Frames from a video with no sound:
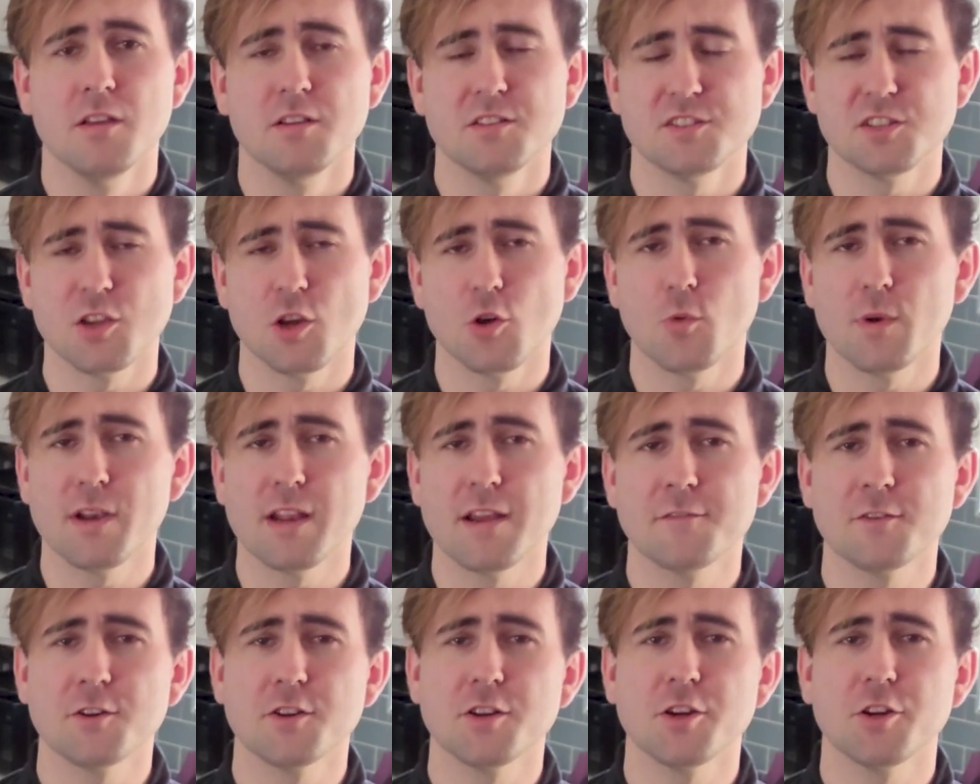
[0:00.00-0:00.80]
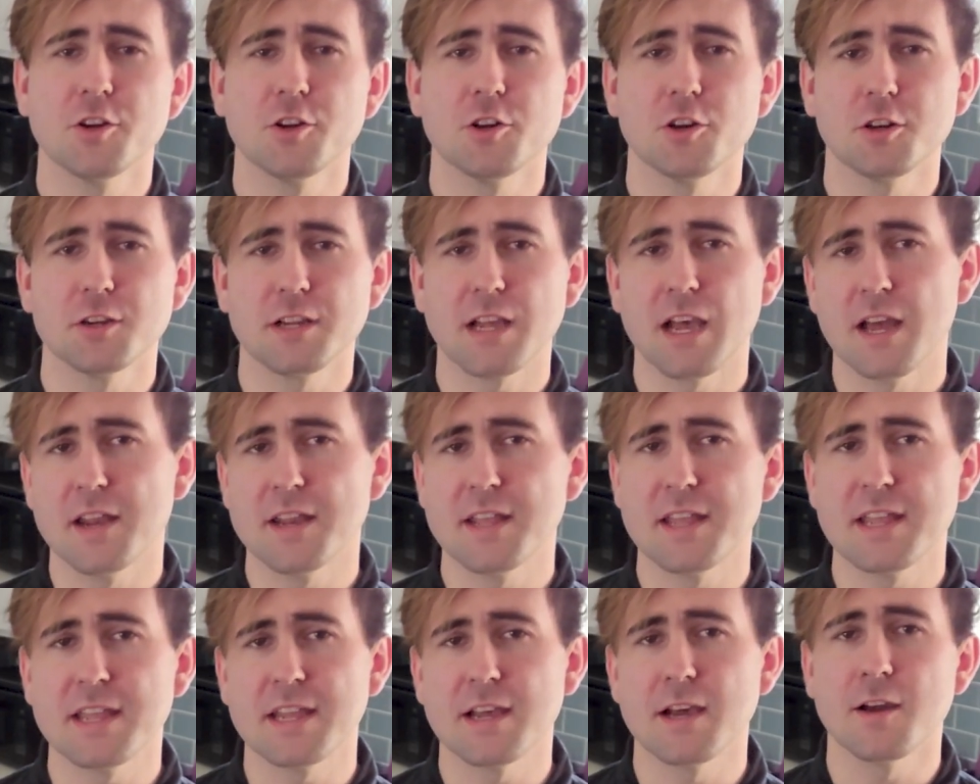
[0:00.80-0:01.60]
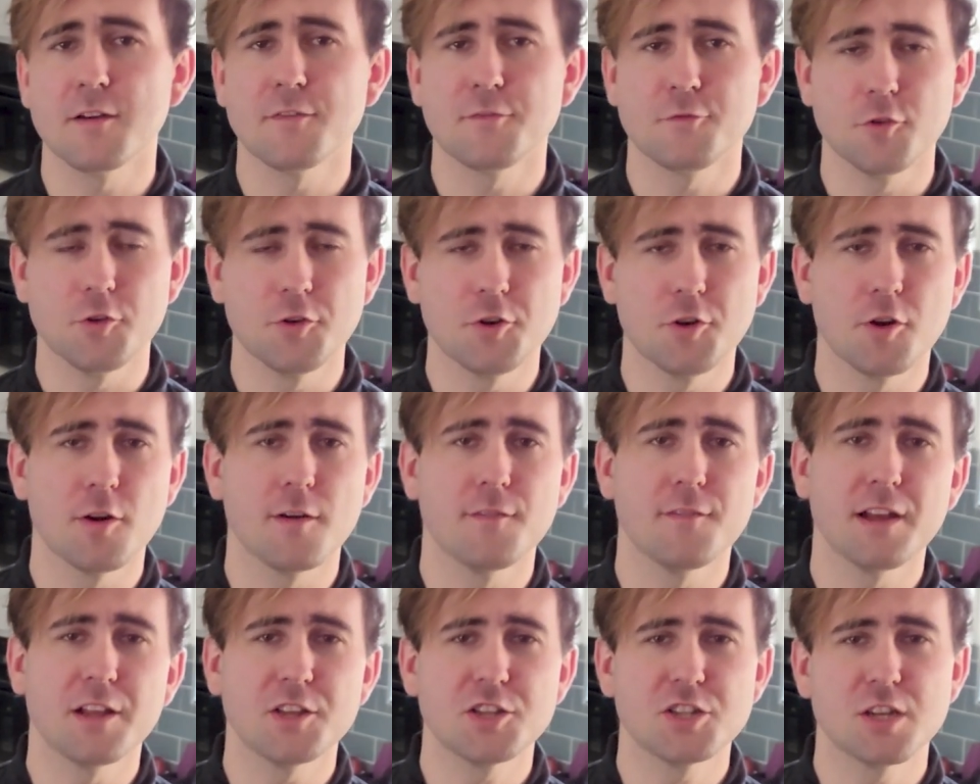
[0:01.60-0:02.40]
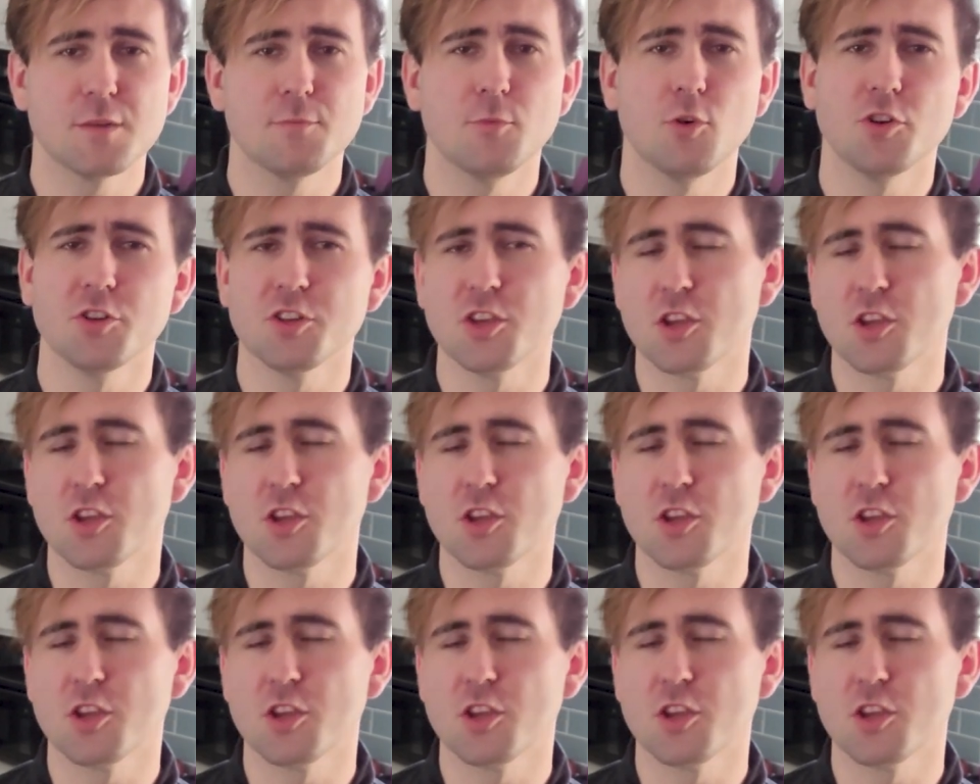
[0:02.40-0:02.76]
So whenever you're cutting a fruit or a vegetable,